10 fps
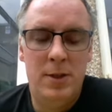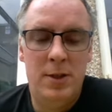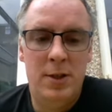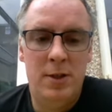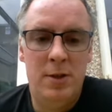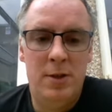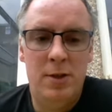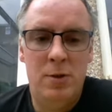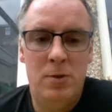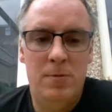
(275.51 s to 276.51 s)
Went to
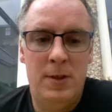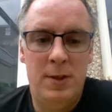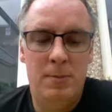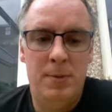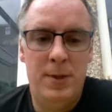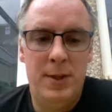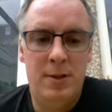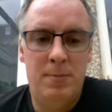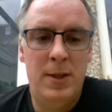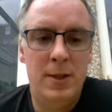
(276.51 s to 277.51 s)
Google, found some
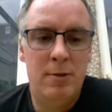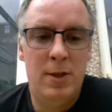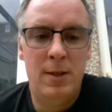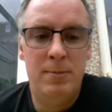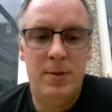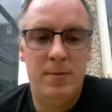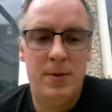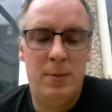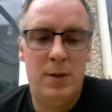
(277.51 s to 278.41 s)
images of pentagrams,